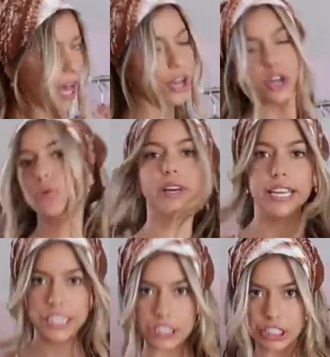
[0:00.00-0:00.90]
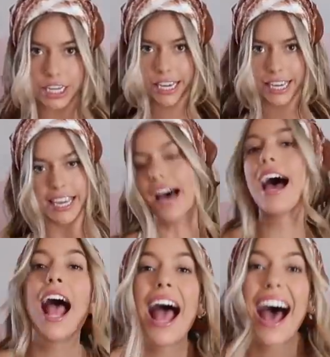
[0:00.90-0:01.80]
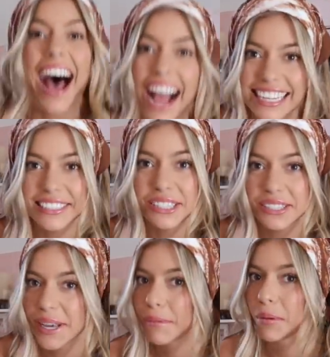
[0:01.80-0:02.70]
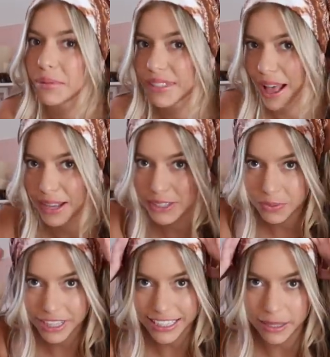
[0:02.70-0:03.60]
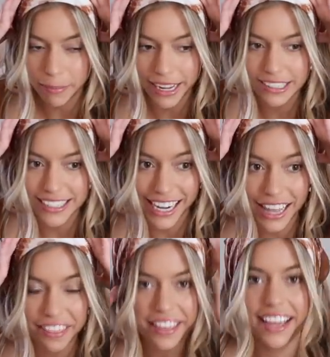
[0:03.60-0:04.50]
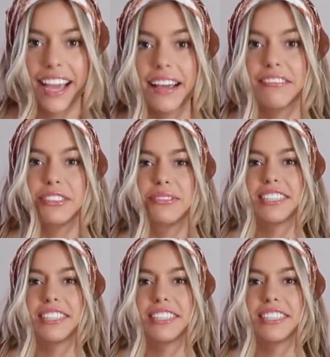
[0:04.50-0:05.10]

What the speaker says: god, who is she? I seriously am obsessed with, like, the bandana thing. It gives you